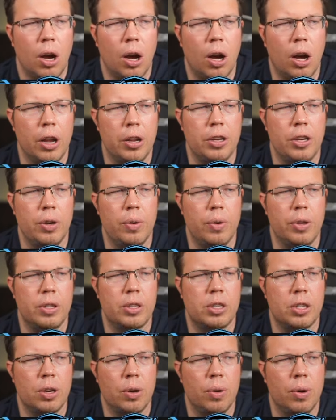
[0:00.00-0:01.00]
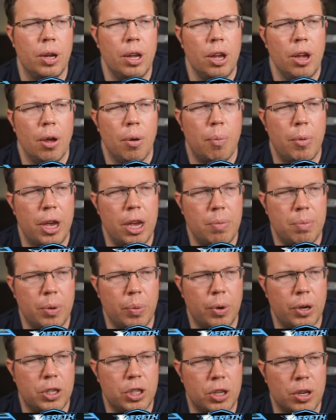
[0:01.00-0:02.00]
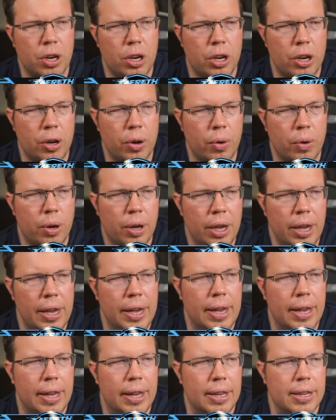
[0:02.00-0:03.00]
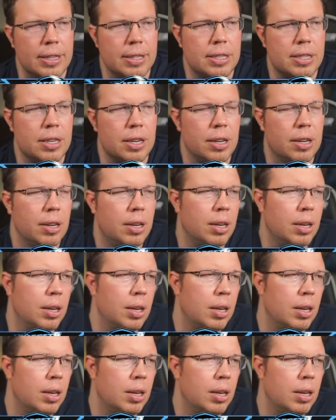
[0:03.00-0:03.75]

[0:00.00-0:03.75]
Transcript: on you, and so maybe what you do is...